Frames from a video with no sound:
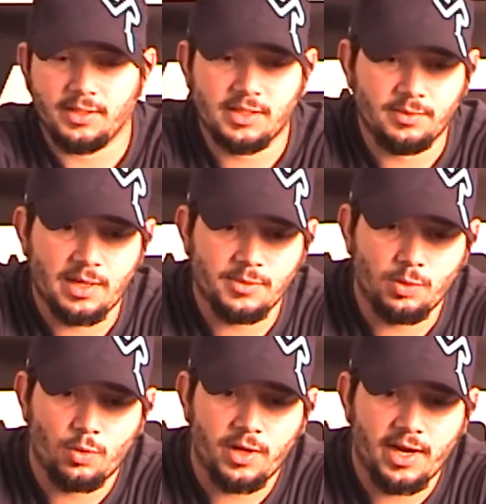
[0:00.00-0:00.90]
Sometimes
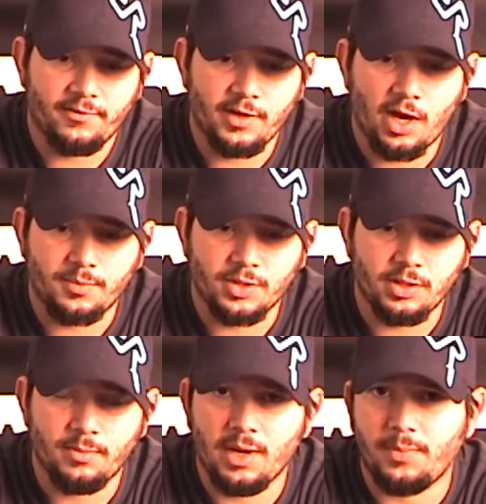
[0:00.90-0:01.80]
you won't have the
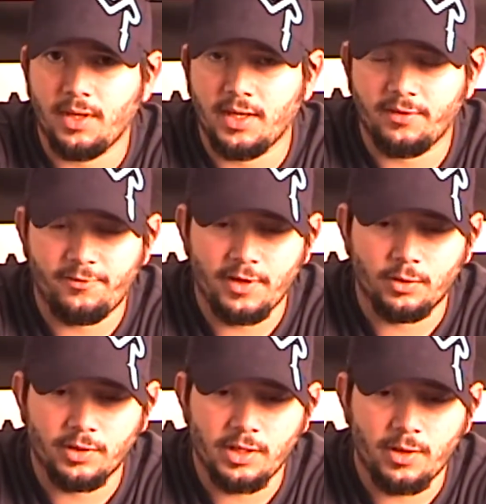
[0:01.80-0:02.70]
option. You might be at a
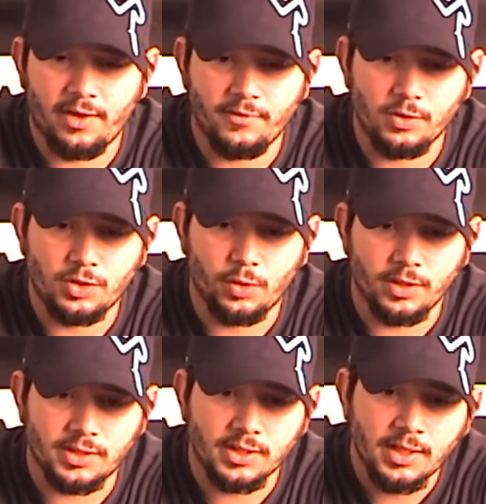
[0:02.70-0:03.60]
field and you have no
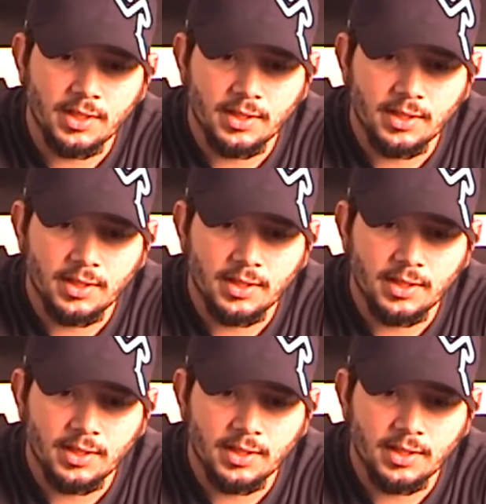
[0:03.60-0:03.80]
choice.